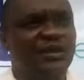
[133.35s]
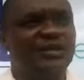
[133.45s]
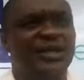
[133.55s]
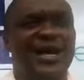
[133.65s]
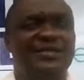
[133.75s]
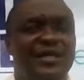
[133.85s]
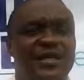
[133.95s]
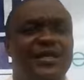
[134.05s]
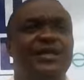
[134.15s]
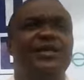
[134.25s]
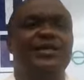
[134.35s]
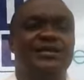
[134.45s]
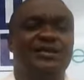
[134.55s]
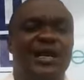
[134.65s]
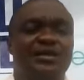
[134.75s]
the last E
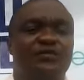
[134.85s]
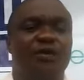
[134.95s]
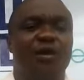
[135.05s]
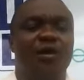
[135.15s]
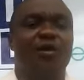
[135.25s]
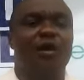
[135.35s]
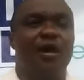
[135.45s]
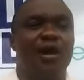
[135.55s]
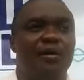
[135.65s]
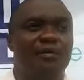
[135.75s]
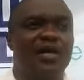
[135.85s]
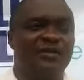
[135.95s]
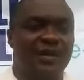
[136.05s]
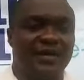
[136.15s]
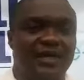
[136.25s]
stands for
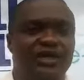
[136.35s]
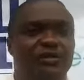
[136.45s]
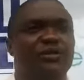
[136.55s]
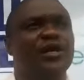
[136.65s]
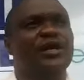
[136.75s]
explanation.